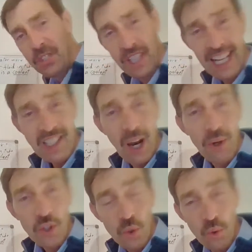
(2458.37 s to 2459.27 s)
So that's
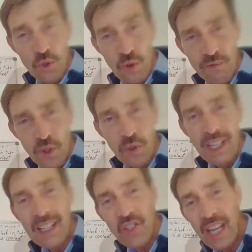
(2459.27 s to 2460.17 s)
how it cools your
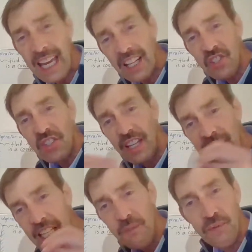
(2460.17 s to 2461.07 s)
food. It takes the
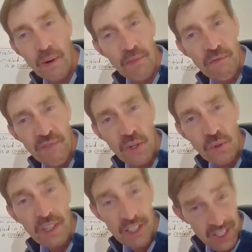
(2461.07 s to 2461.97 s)
heat from the
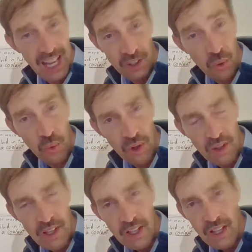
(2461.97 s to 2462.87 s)
food. Isn't that
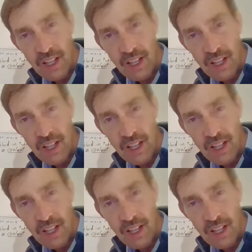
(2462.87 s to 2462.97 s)
cool?